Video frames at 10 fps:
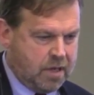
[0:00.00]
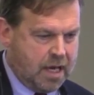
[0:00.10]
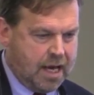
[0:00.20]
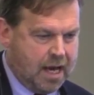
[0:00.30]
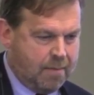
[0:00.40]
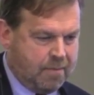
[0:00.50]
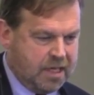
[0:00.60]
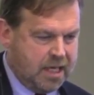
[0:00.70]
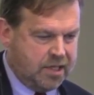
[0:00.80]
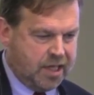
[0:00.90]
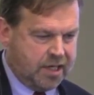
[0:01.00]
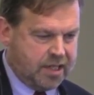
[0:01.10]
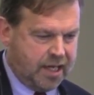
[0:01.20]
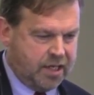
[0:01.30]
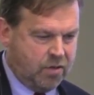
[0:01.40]
Um, he's going to
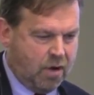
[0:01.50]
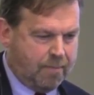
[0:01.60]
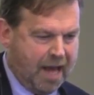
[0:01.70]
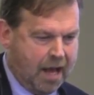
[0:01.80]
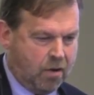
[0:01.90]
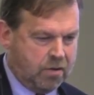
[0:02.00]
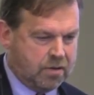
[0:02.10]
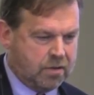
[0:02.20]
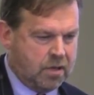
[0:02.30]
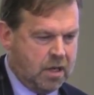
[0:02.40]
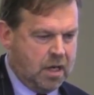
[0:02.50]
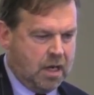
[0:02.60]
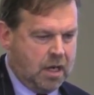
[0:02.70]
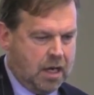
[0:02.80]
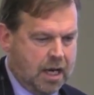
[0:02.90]
tell you about
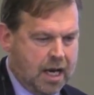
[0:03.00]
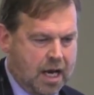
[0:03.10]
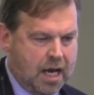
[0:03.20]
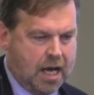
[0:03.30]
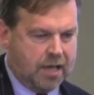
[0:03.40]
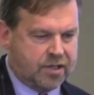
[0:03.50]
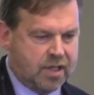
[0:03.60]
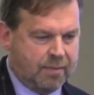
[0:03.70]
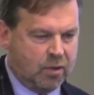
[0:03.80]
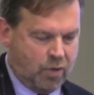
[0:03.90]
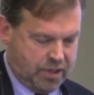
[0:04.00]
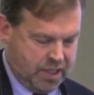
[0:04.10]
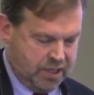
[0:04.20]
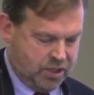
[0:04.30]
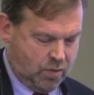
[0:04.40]
uh, some of the work
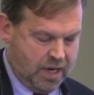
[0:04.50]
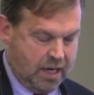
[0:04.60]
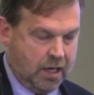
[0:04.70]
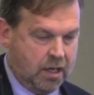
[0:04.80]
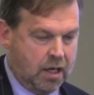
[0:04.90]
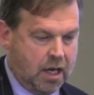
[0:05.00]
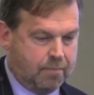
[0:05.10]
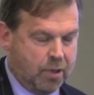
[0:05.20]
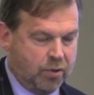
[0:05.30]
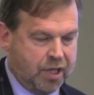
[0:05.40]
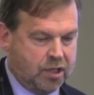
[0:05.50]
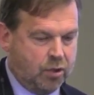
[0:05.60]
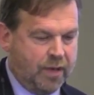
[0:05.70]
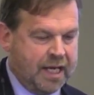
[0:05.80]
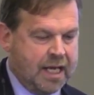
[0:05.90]
that he's doing uh, both at
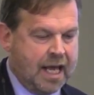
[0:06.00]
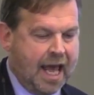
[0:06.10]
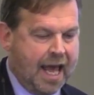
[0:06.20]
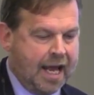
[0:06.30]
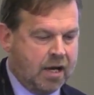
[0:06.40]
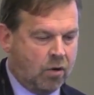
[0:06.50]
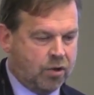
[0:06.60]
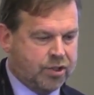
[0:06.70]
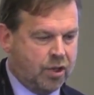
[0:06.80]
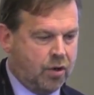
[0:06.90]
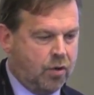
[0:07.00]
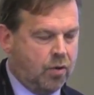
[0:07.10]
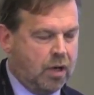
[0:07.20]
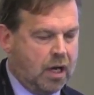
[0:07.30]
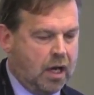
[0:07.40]
UNE and
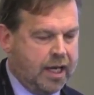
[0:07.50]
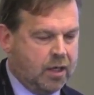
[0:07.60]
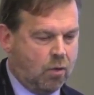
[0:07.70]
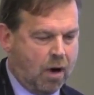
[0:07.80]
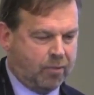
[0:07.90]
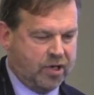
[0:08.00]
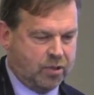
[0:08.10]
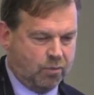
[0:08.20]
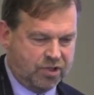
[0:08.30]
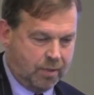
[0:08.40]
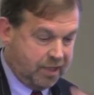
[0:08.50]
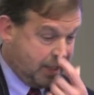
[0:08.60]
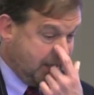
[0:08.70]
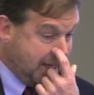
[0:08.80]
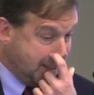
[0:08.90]
also uh, in cooperation with some of the
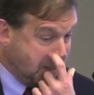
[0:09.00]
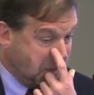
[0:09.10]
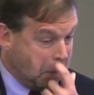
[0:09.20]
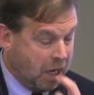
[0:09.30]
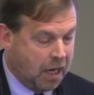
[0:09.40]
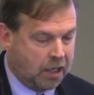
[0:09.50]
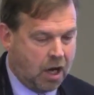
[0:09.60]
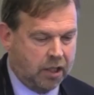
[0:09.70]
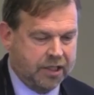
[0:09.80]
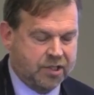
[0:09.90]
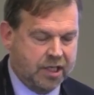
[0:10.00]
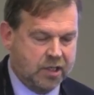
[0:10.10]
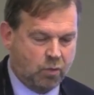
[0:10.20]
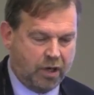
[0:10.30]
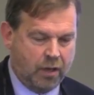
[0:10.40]
Canadian uh, colleagues that
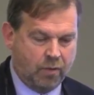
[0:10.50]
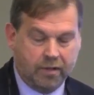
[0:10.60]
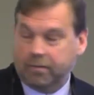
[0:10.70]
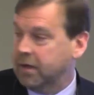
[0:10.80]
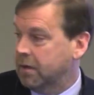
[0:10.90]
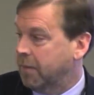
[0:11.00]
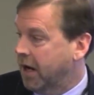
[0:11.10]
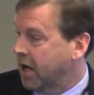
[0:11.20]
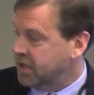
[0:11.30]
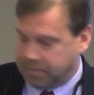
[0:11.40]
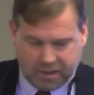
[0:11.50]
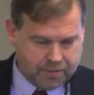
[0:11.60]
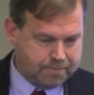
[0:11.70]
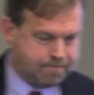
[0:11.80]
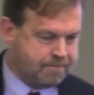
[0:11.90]
he's working with. Barry Costa Pierce.